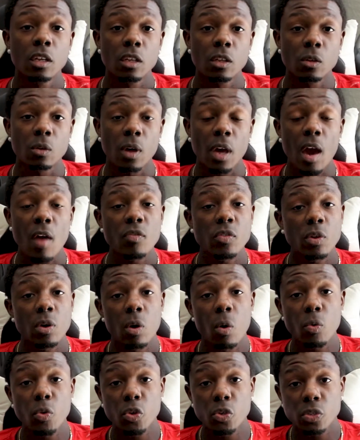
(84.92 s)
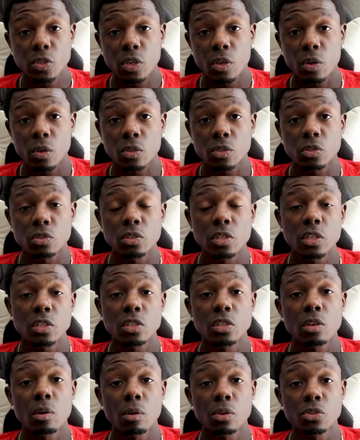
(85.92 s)
You have to hone your skills. You need
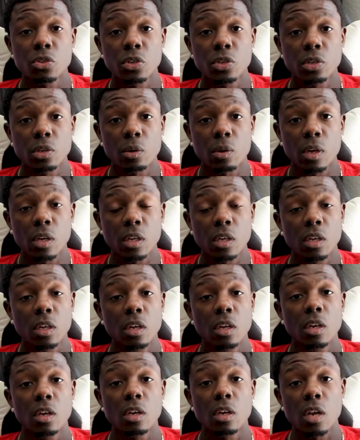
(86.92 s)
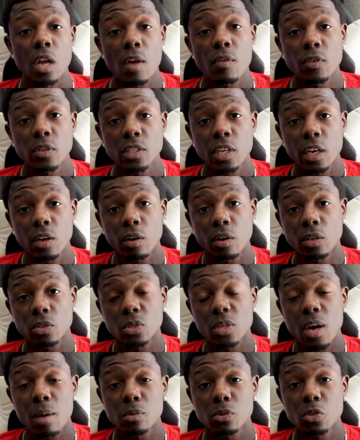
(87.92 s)
to know what you're doing. Never take on a
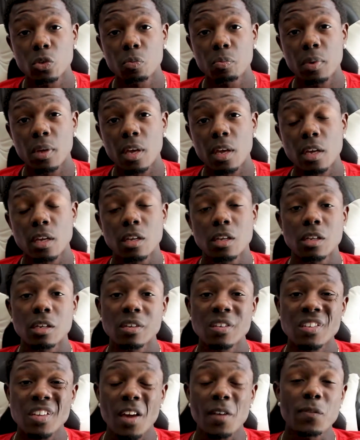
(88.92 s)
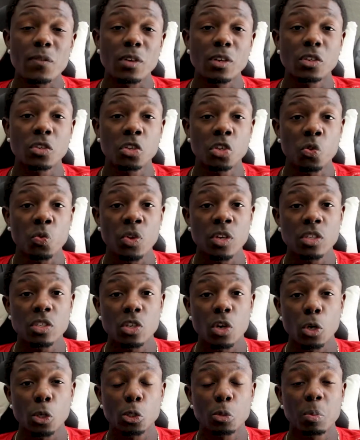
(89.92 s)
job too big. Definitely do your
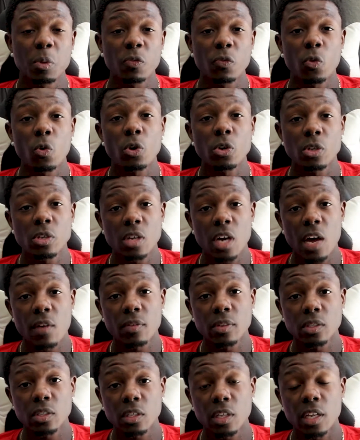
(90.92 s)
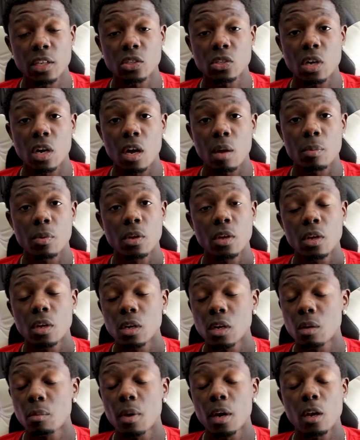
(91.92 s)
research before you dive into that job,
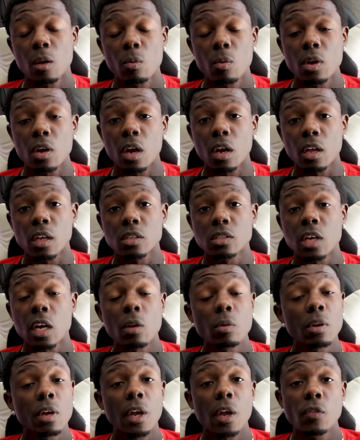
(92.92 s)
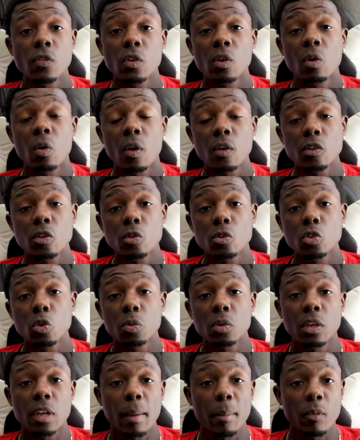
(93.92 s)
no matter what it is. I don't care if you go on
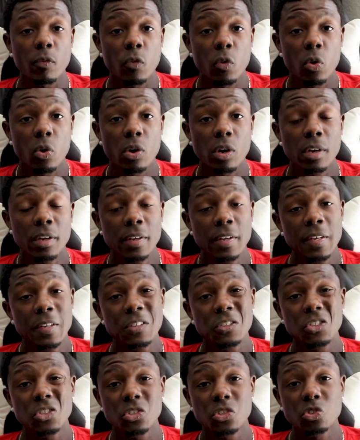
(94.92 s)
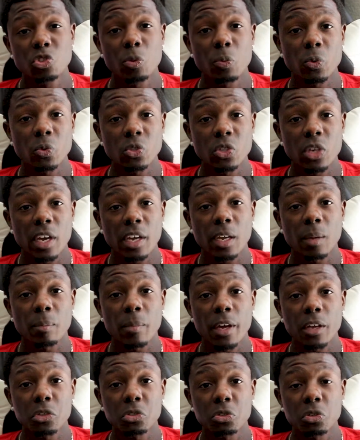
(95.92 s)
YouTube the night before, just to triple check and
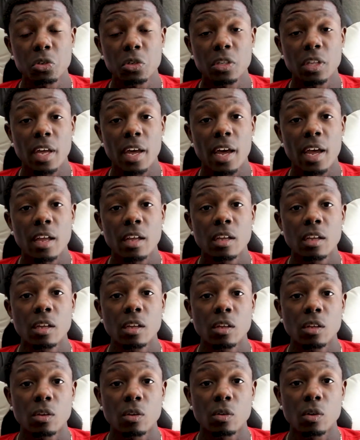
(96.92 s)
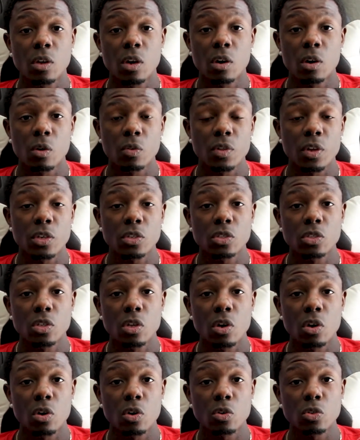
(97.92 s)
make sure that there's
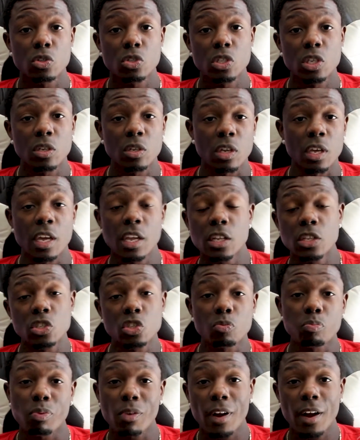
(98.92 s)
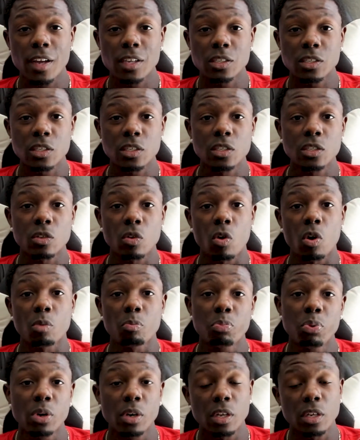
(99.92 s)
no hidden surprises on
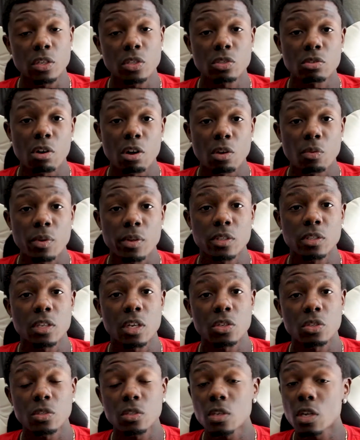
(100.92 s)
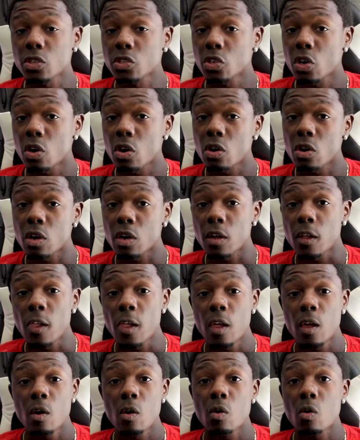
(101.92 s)
putting a starter in such and such car,
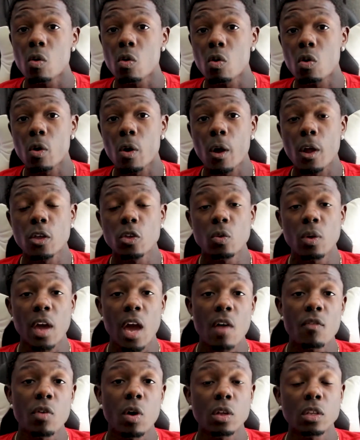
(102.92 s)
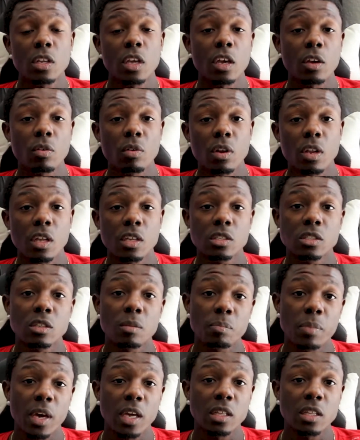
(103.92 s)
or you have all the ingredients to
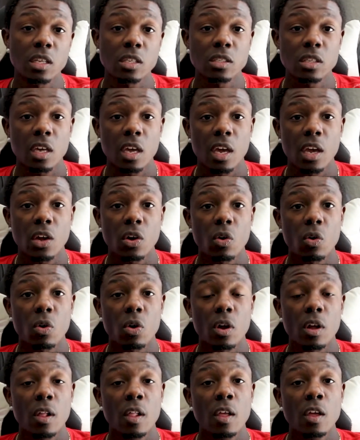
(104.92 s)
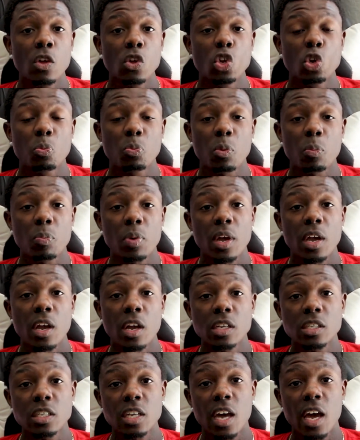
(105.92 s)
bake this cake, or you're
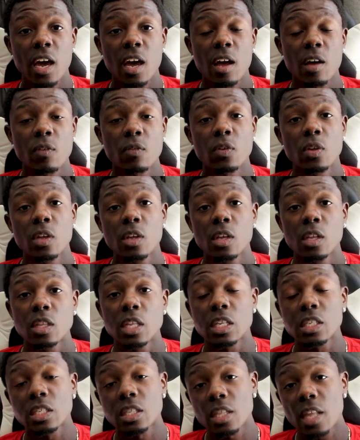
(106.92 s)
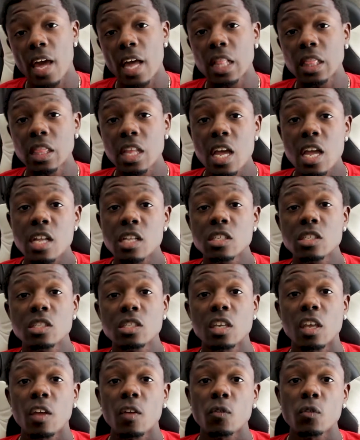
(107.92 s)
prepared to have this and that
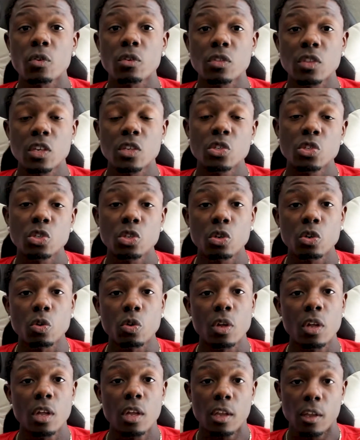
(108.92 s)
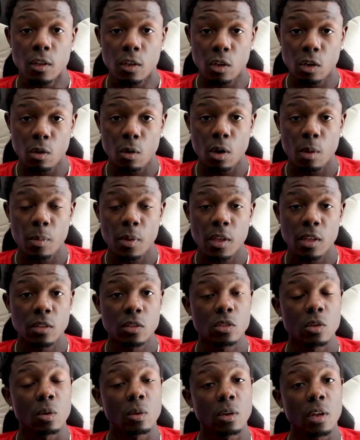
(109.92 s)
lens for this shoot. You know what I mean?
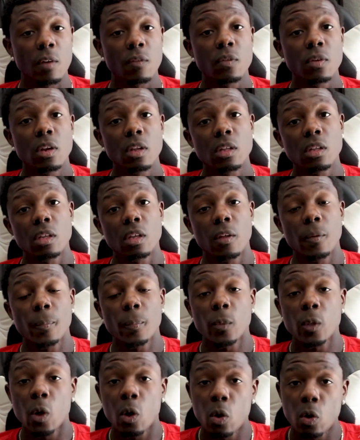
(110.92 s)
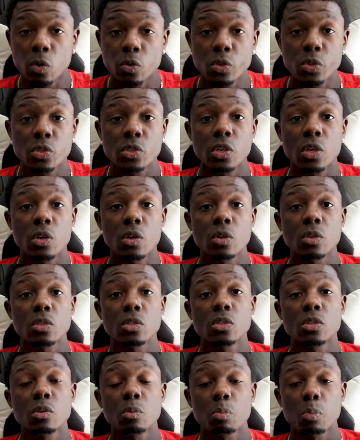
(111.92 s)
So definitely hone your
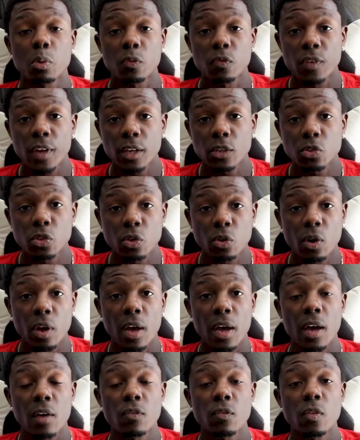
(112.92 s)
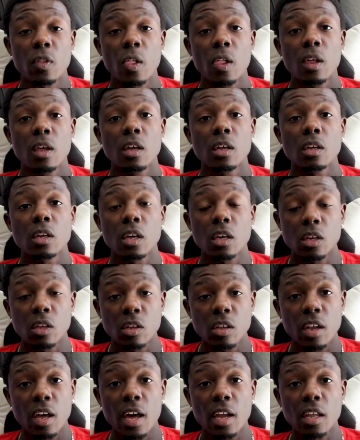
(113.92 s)
skills, perfect your craft, get
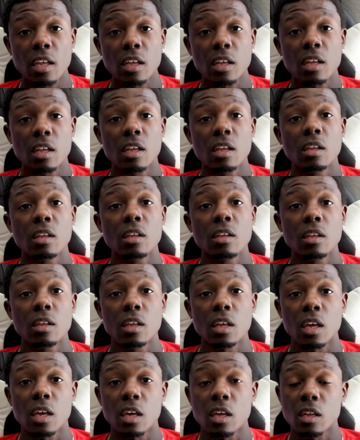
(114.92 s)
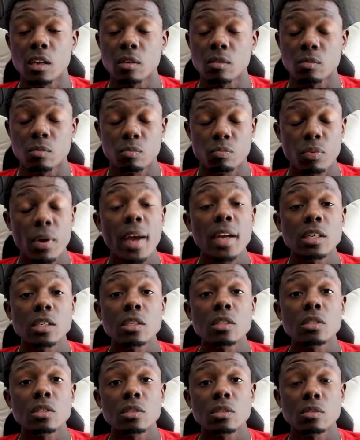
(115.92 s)
good at it, and
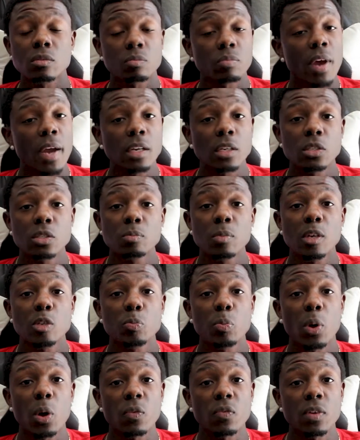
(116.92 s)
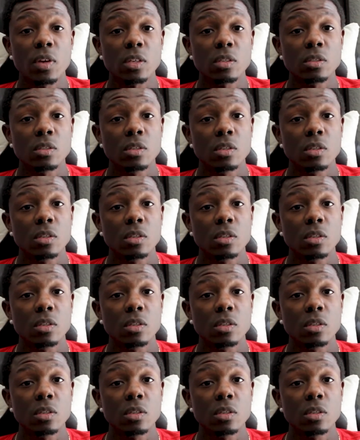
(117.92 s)
practice. Practice makes perfect.